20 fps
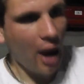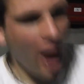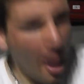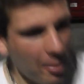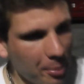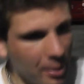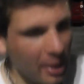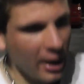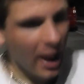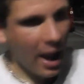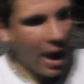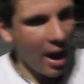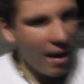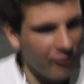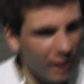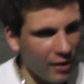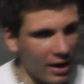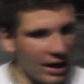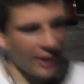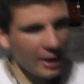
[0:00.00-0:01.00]
up
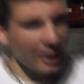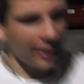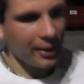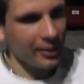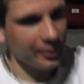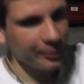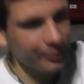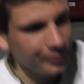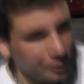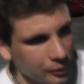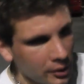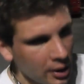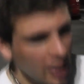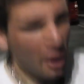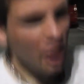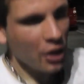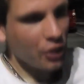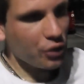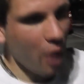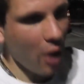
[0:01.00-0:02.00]
every
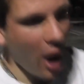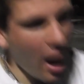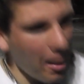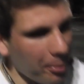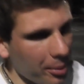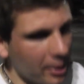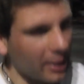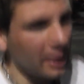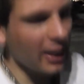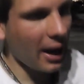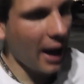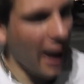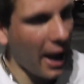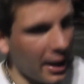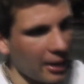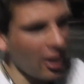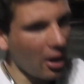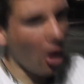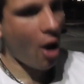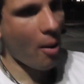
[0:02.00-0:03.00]
drop,
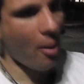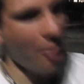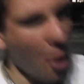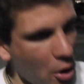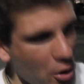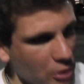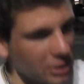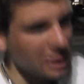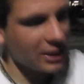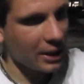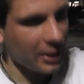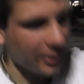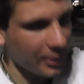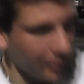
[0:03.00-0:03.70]
and almost